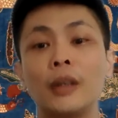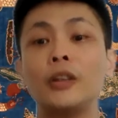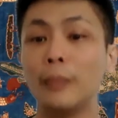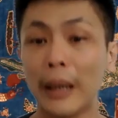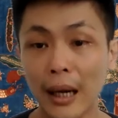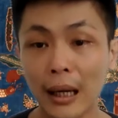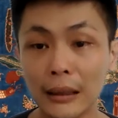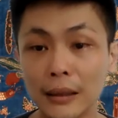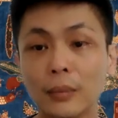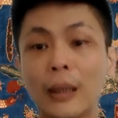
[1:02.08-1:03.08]
You might
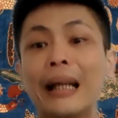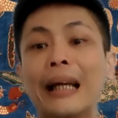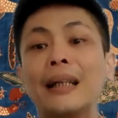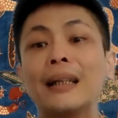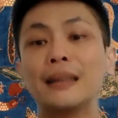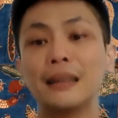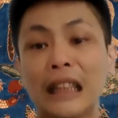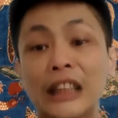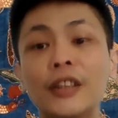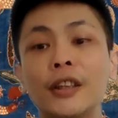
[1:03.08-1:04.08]
ask, what has
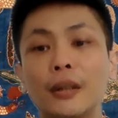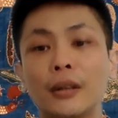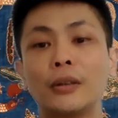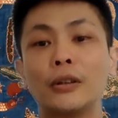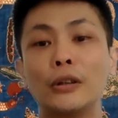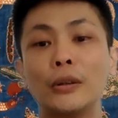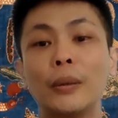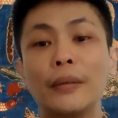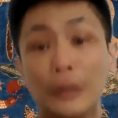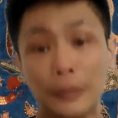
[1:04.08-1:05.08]
nature got to do
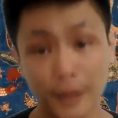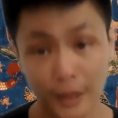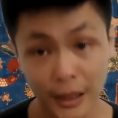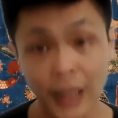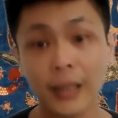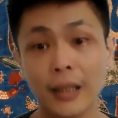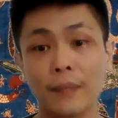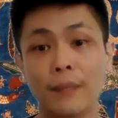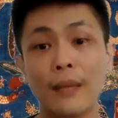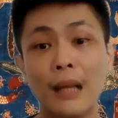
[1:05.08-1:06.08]
with human society?
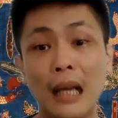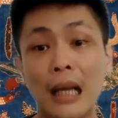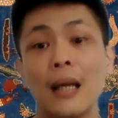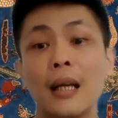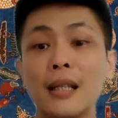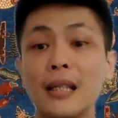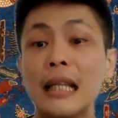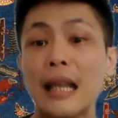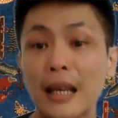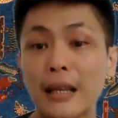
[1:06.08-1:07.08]

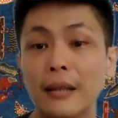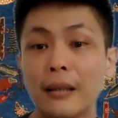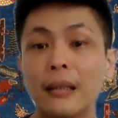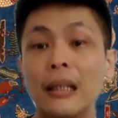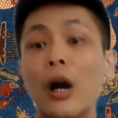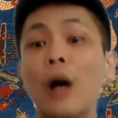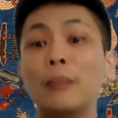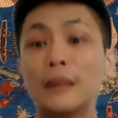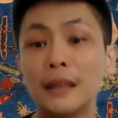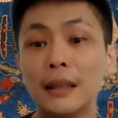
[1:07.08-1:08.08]
Isn't it the
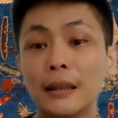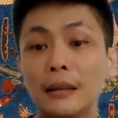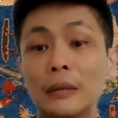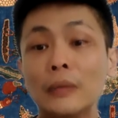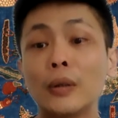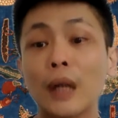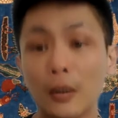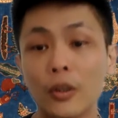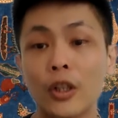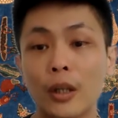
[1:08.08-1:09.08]
opposite to
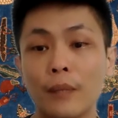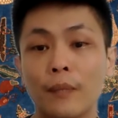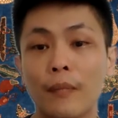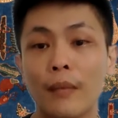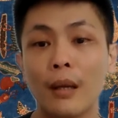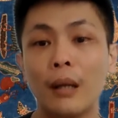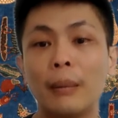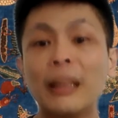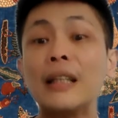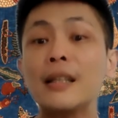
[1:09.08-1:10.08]
culture?
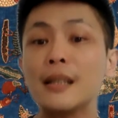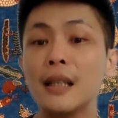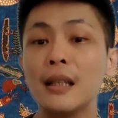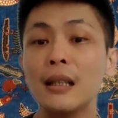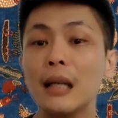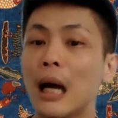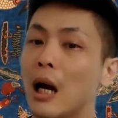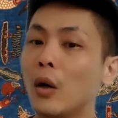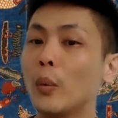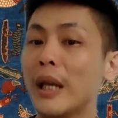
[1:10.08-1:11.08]
But consider
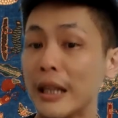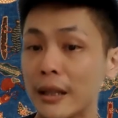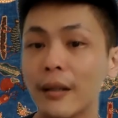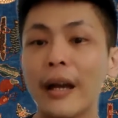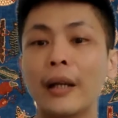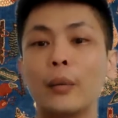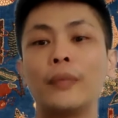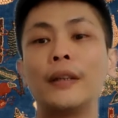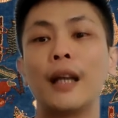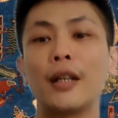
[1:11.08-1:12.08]
how we interact with
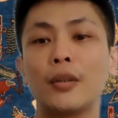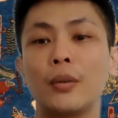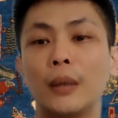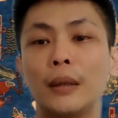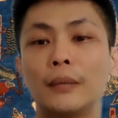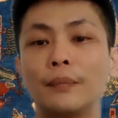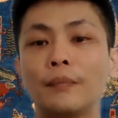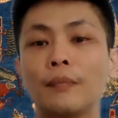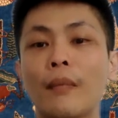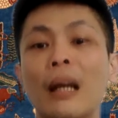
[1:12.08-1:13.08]
the natural world.
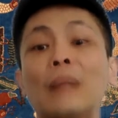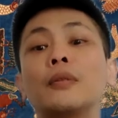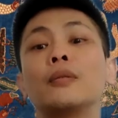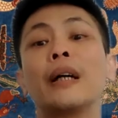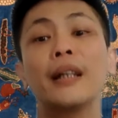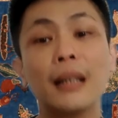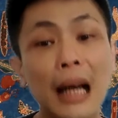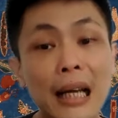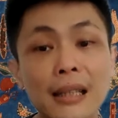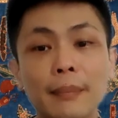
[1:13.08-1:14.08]
Come to
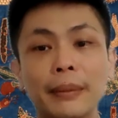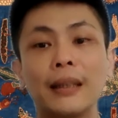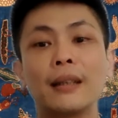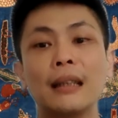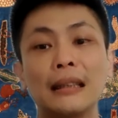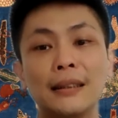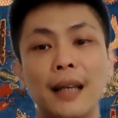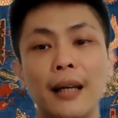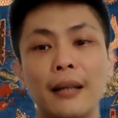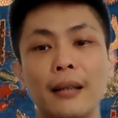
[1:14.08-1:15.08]
recognize a particular
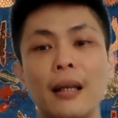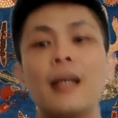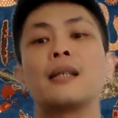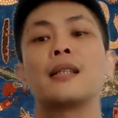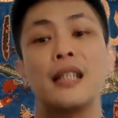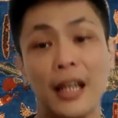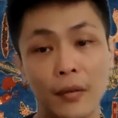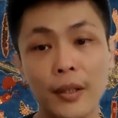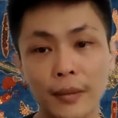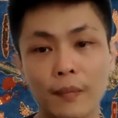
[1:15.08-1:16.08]
site as
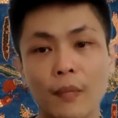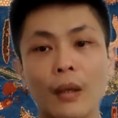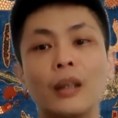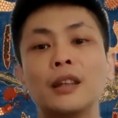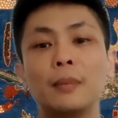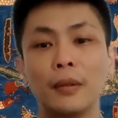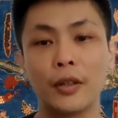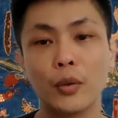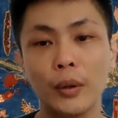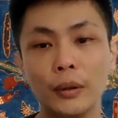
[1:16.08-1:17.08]
sacred or
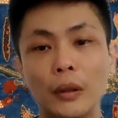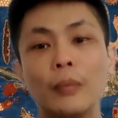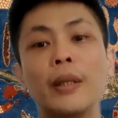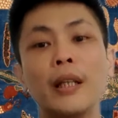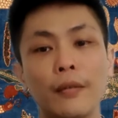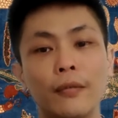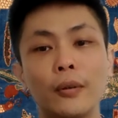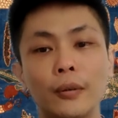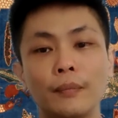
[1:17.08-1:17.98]
spiritual or meaningful.